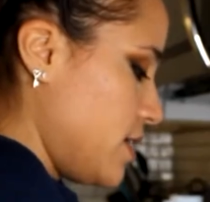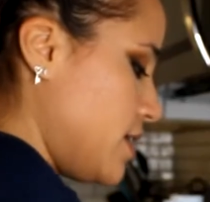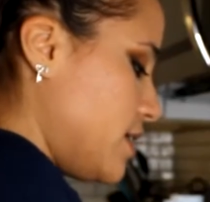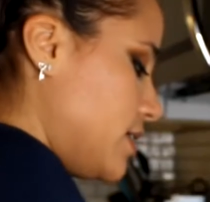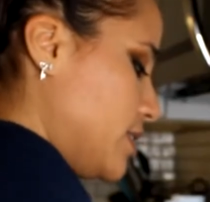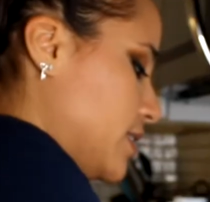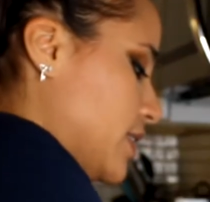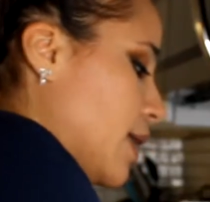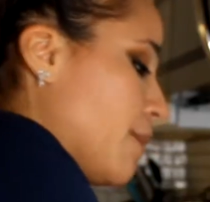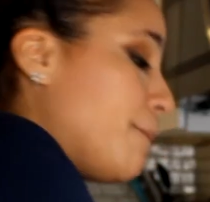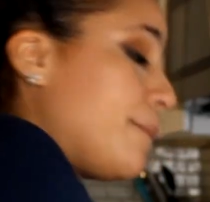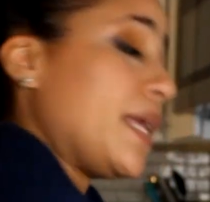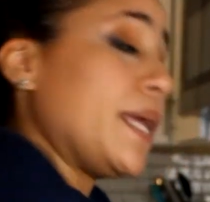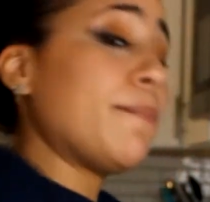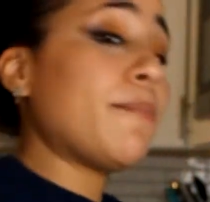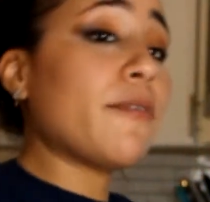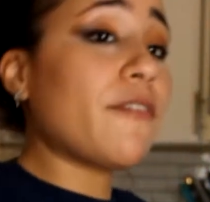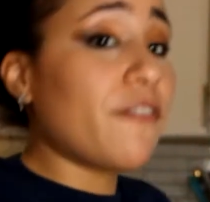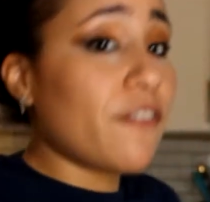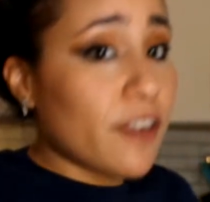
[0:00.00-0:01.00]
Some
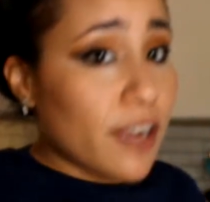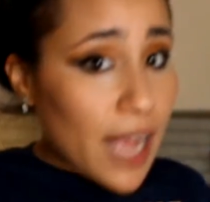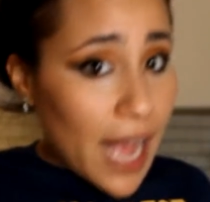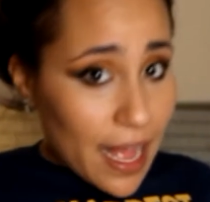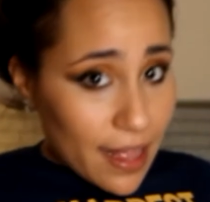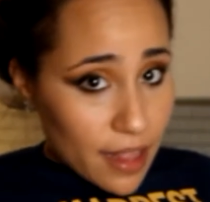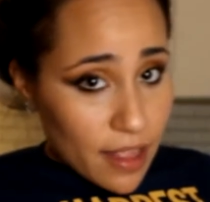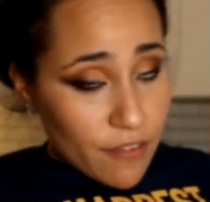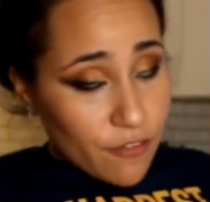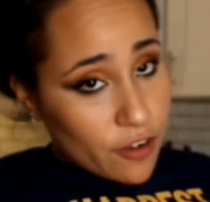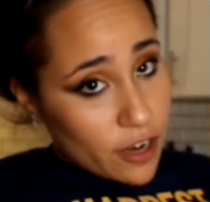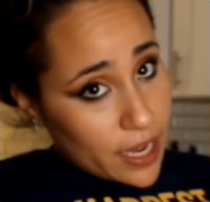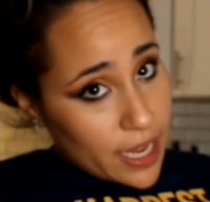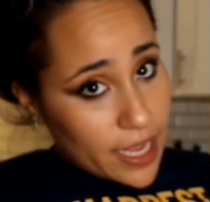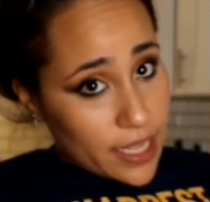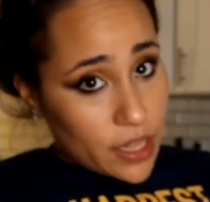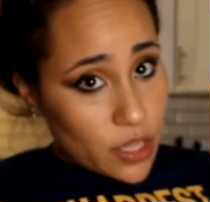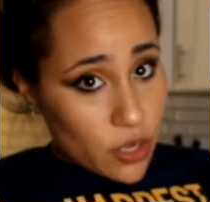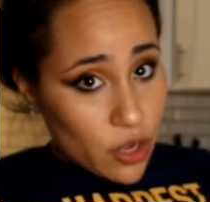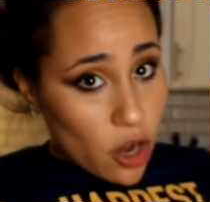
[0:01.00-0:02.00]
people forget
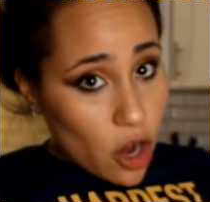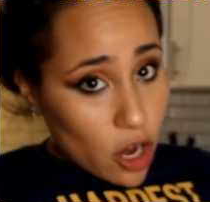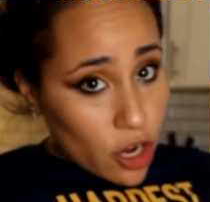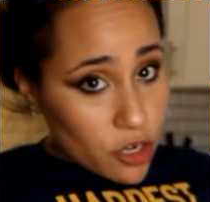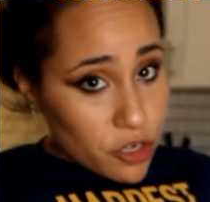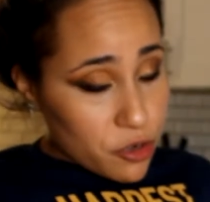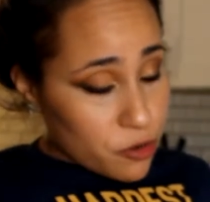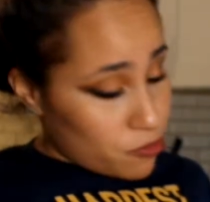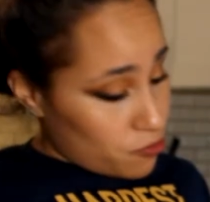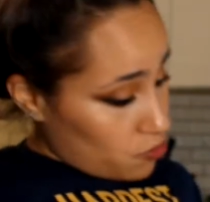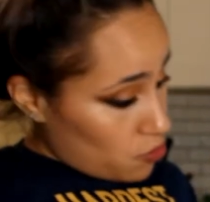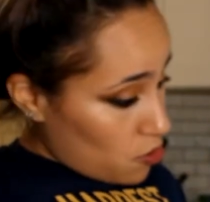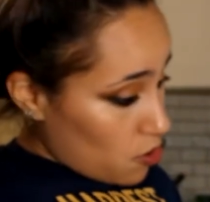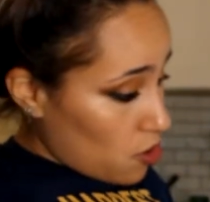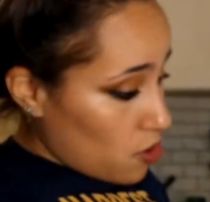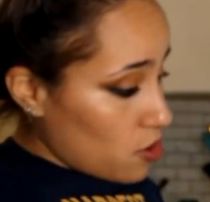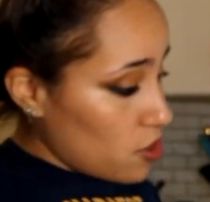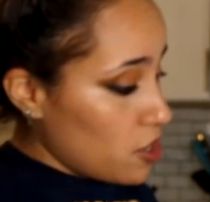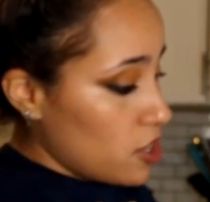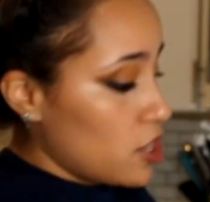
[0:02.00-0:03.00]
the cardinal
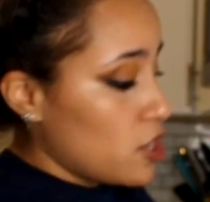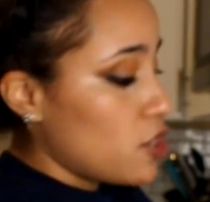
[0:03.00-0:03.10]
rule.